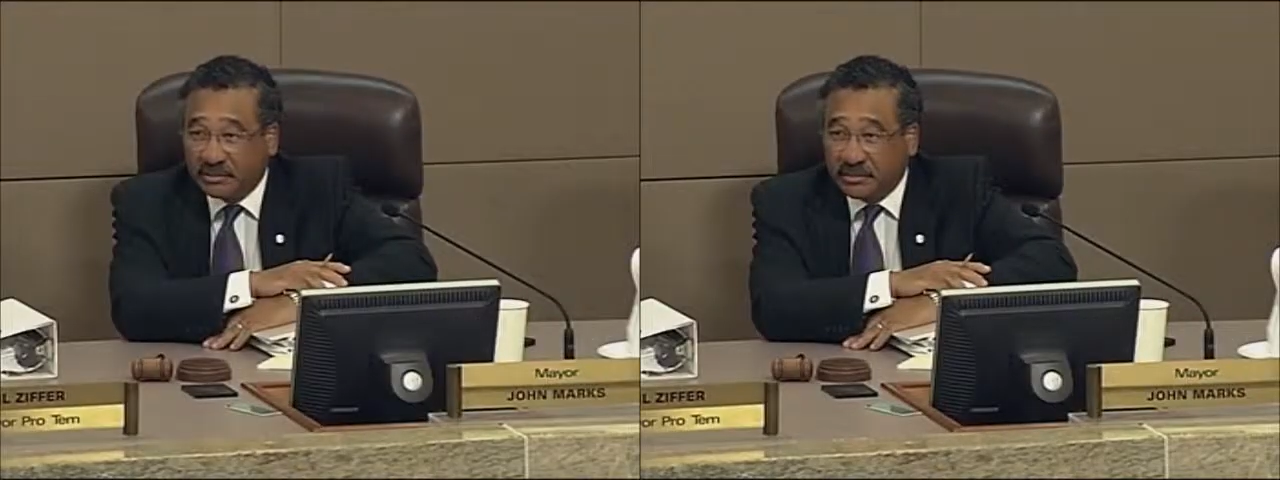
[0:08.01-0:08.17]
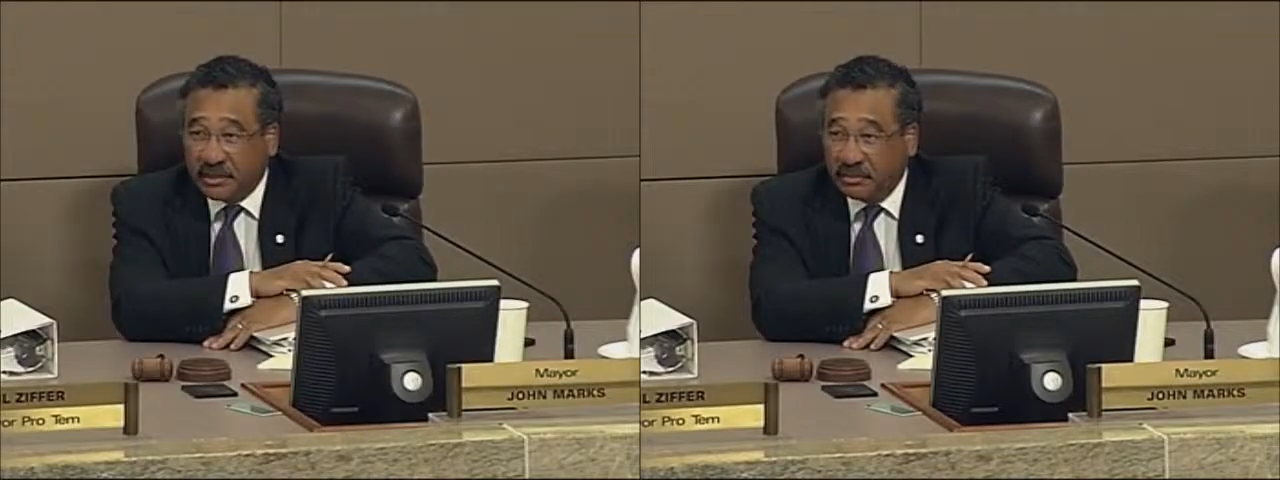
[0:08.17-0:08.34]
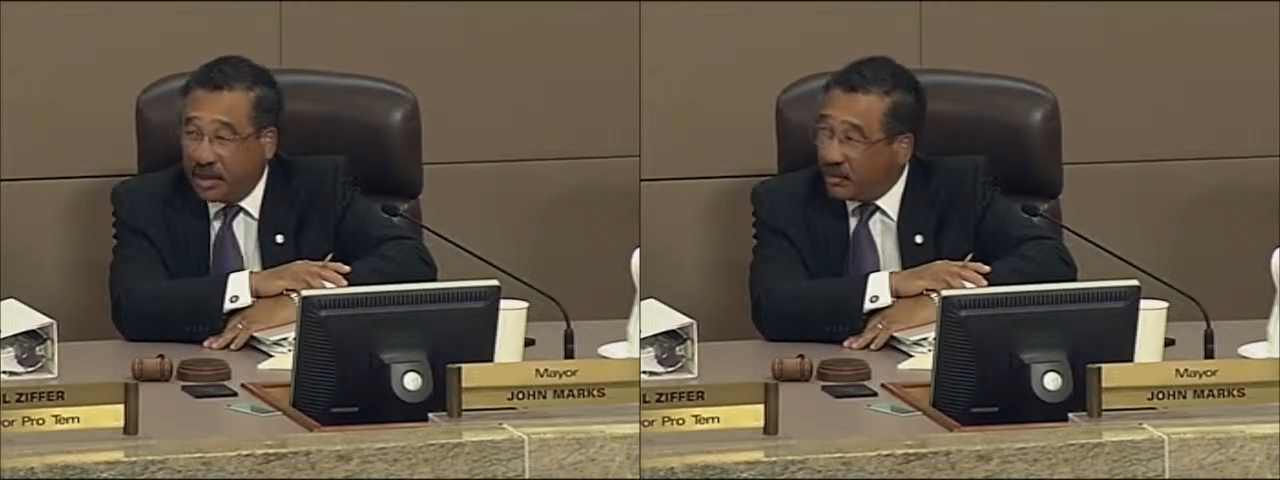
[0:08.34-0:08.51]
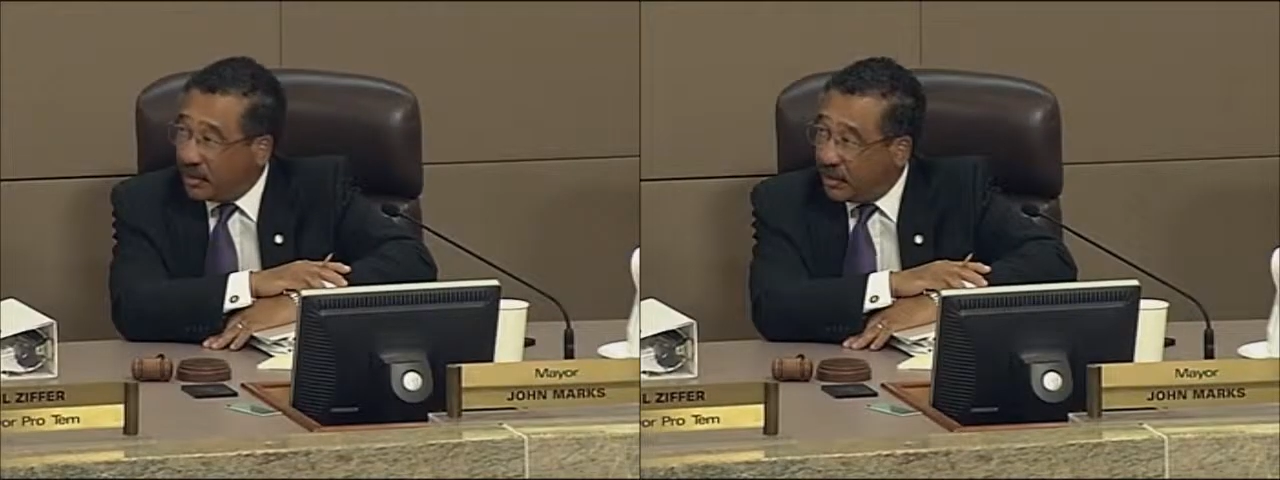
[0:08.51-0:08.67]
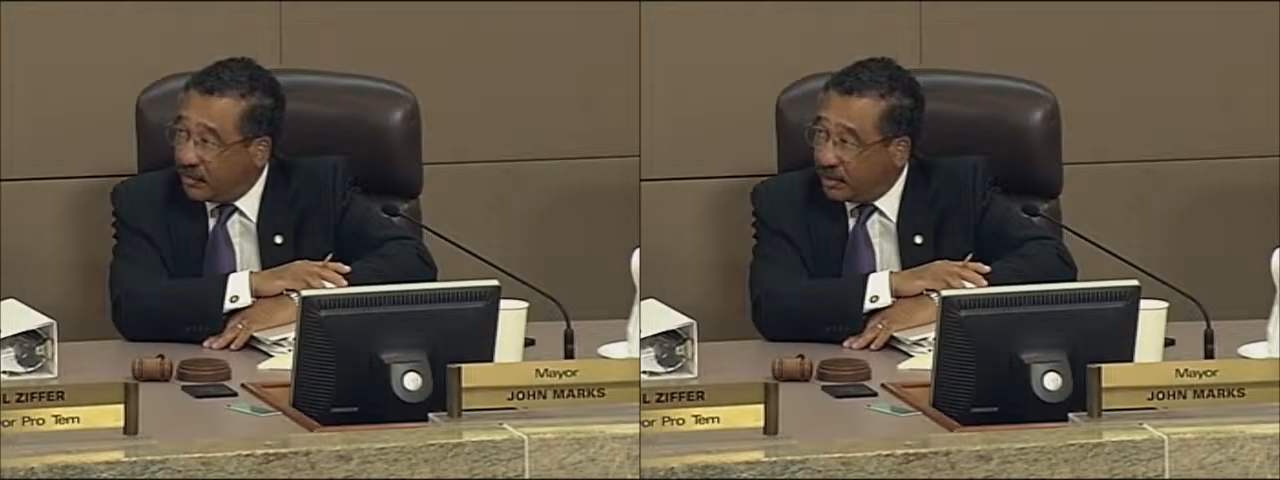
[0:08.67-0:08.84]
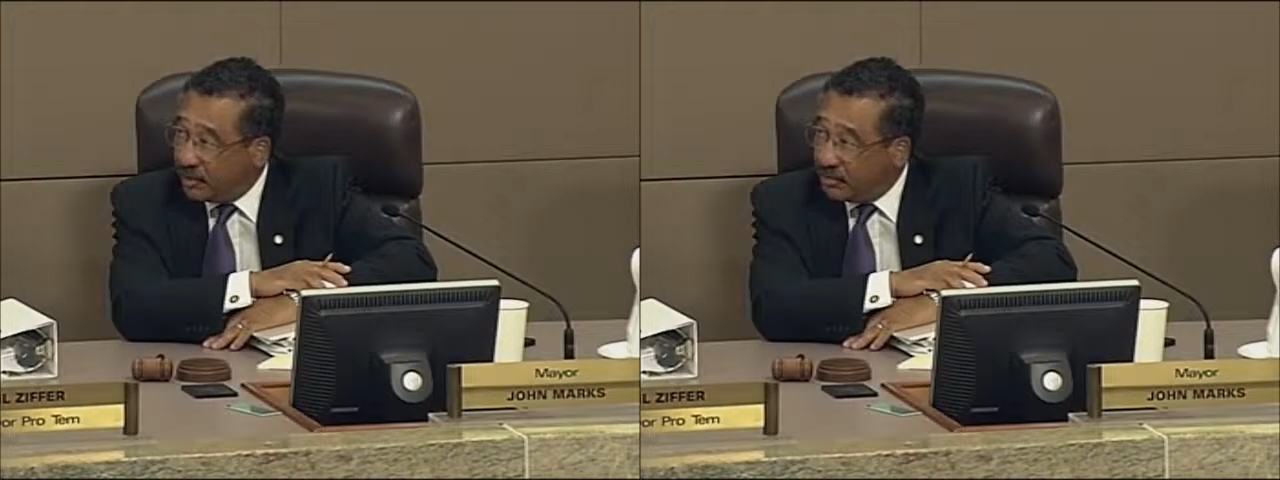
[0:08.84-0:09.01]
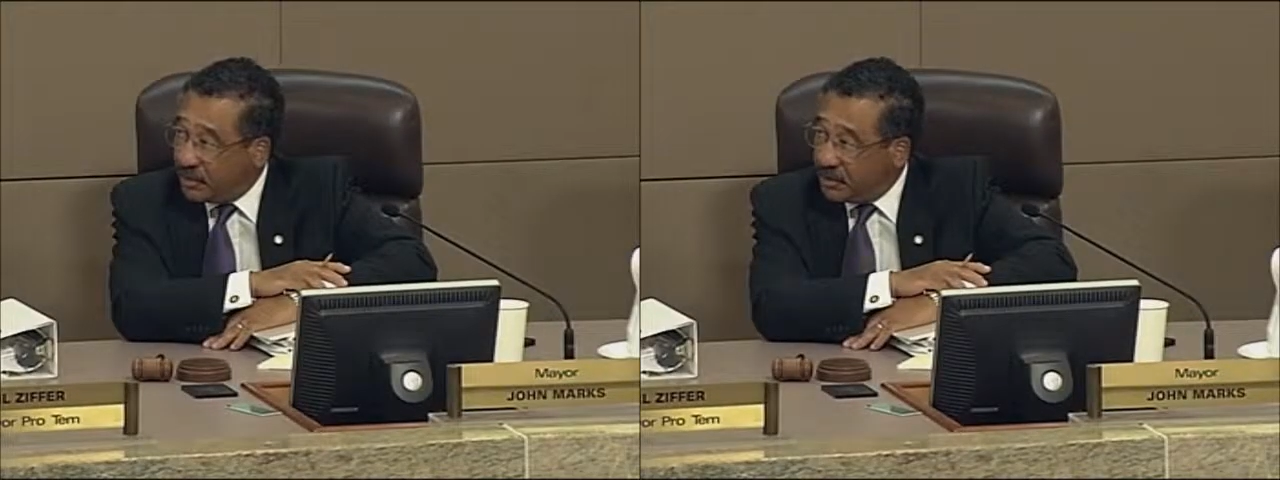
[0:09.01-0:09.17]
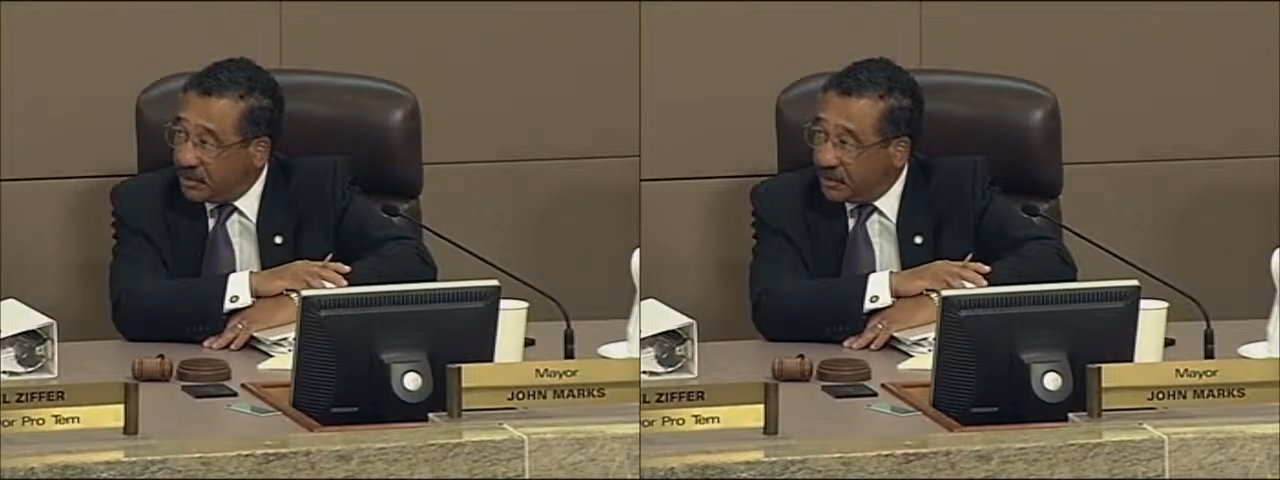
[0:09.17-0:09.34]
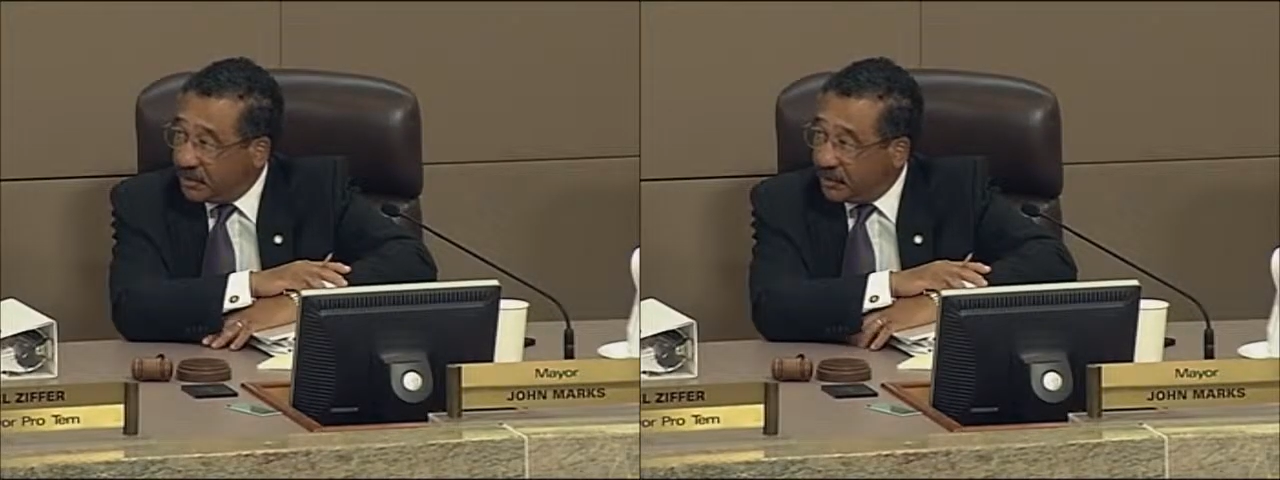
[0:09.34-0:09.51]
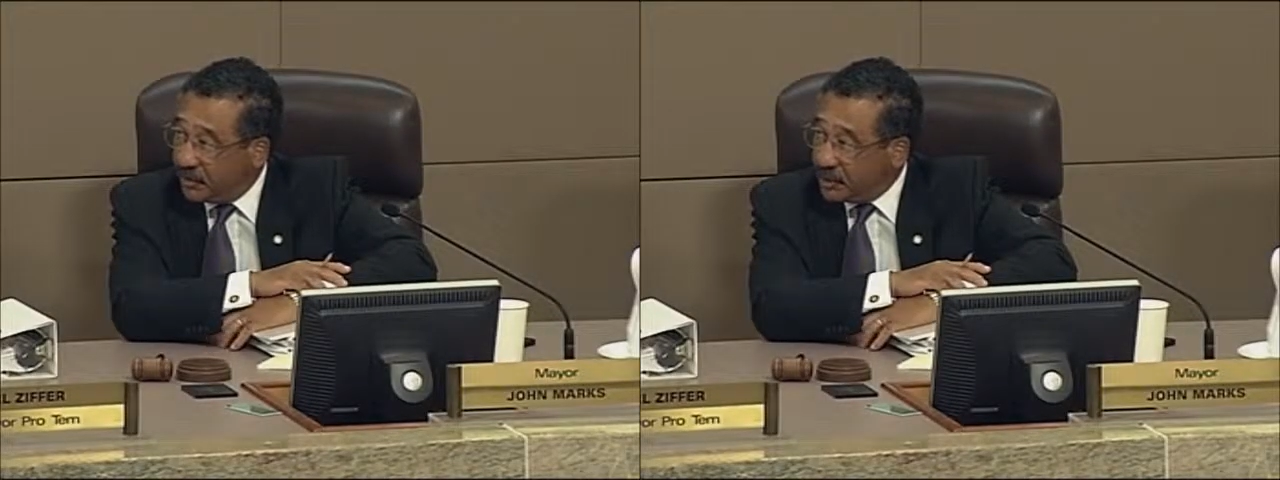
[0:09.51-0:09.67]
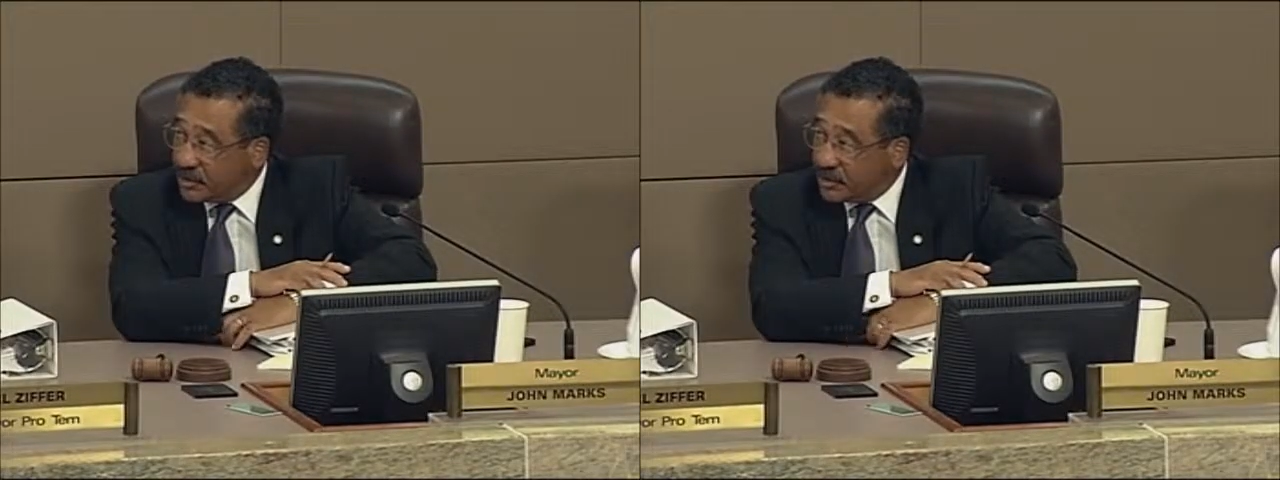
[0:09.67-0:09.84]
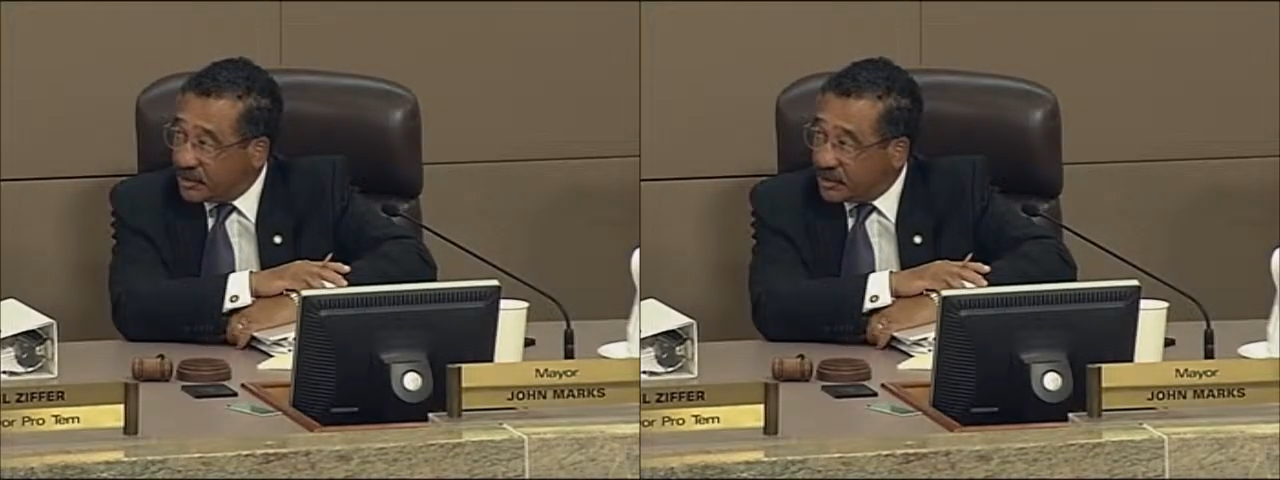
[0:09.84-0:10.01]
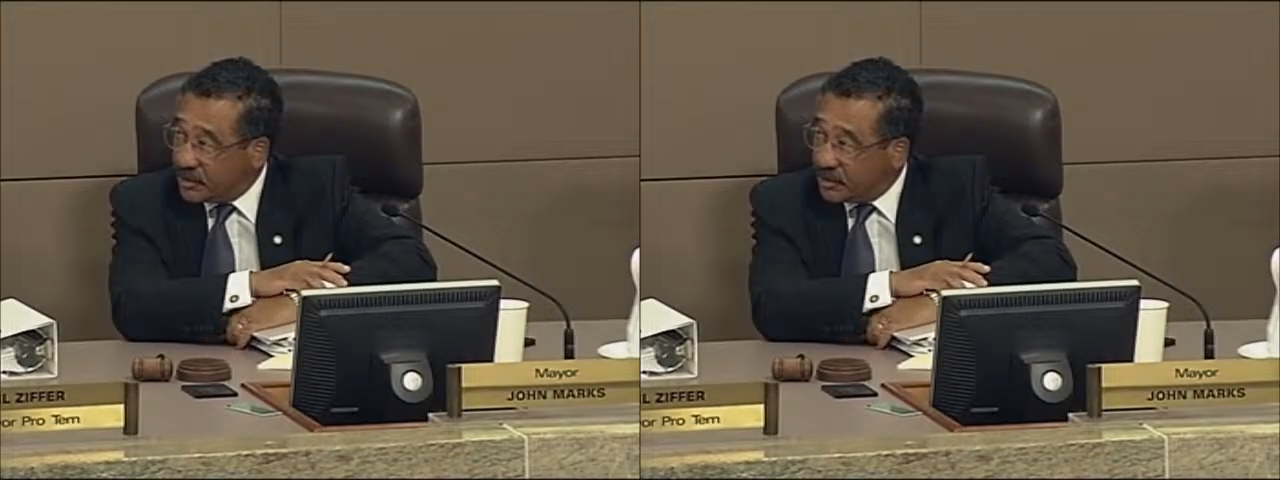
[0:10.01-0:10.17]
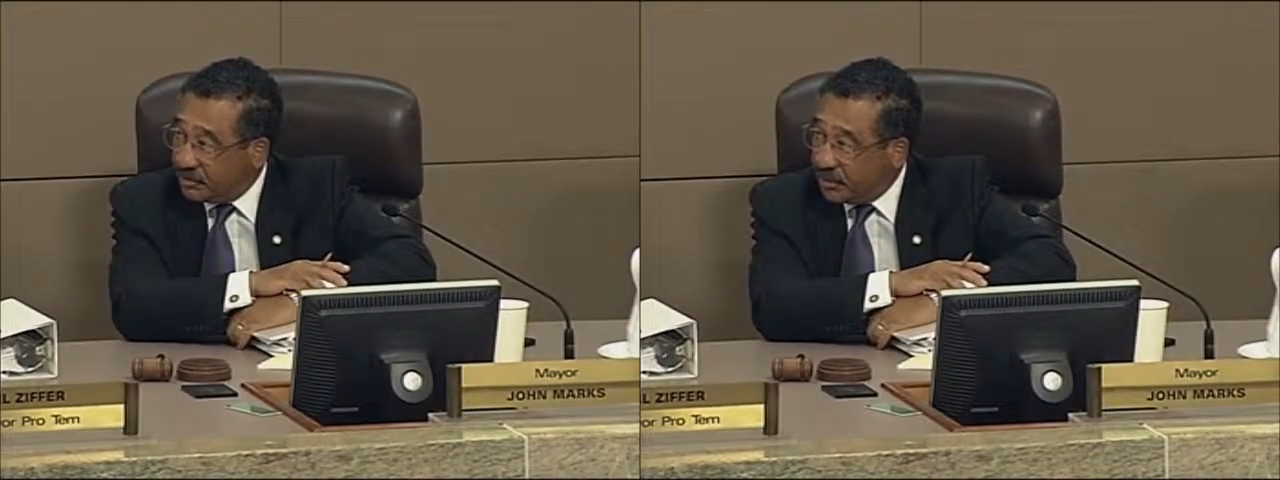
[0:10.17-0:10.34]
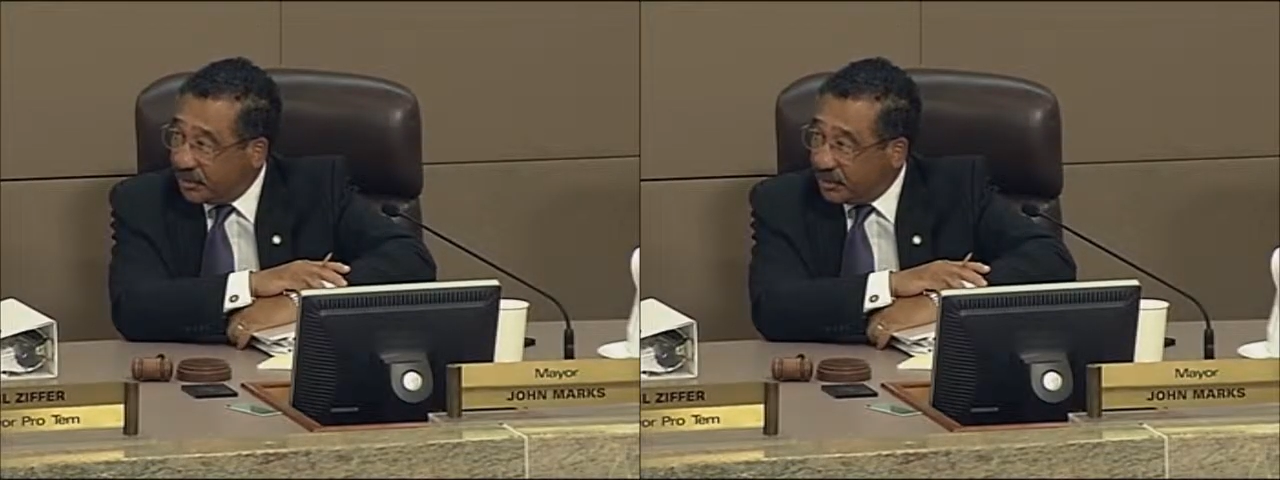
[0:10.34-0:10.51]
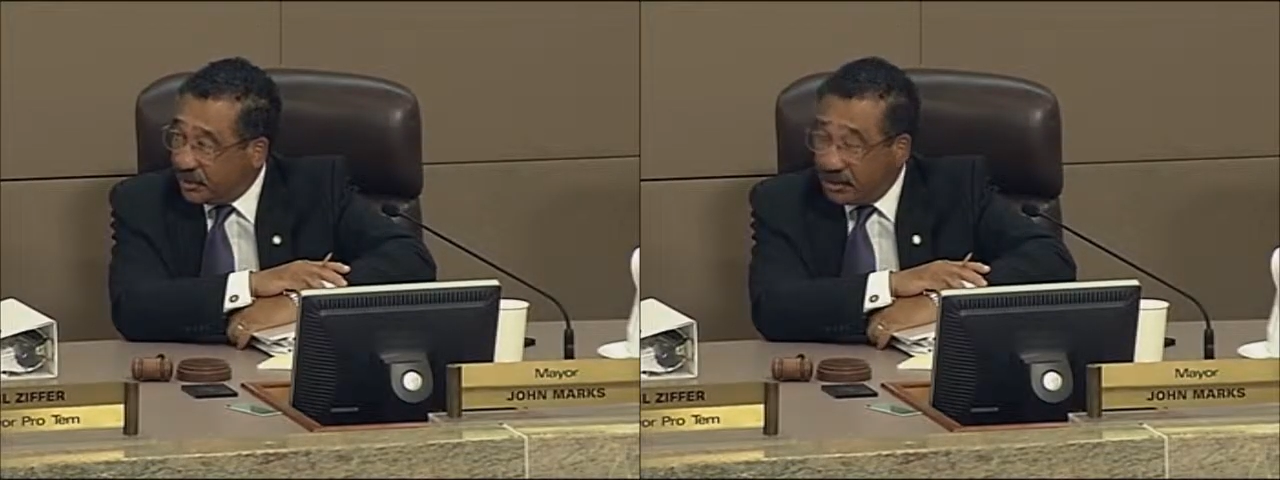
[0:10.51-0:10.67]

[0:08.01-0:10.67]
the better off we can be, the better off our citizens can be.